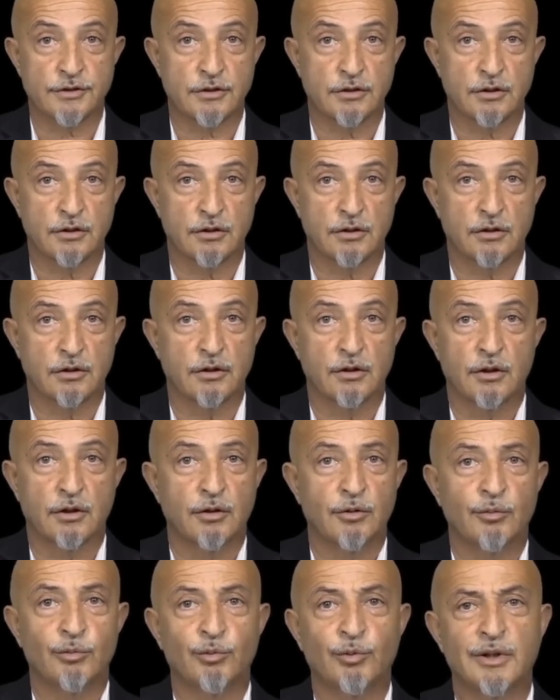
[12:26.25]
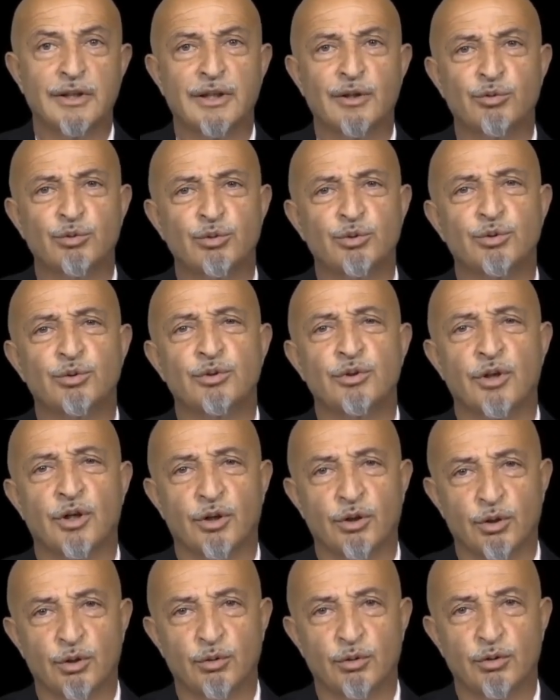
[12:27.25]
And of course, there are no
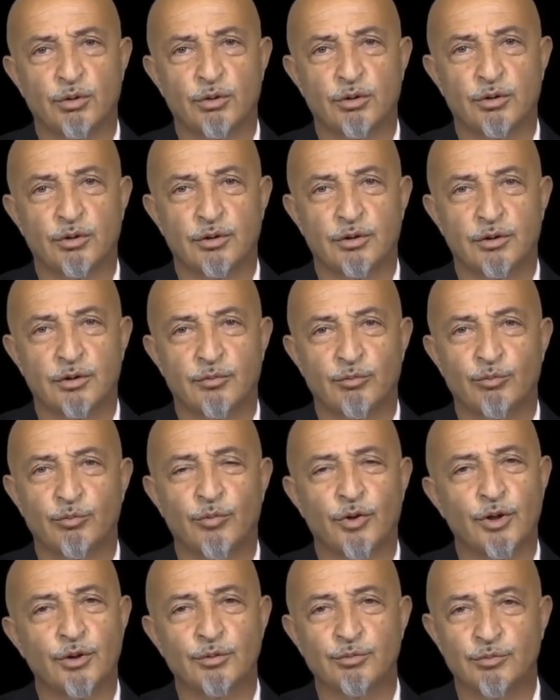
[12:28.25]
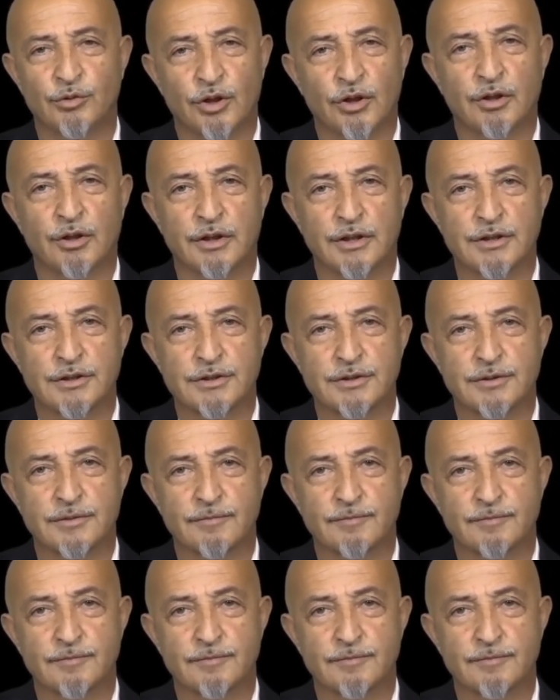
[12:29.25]
rights in the next lifetime either.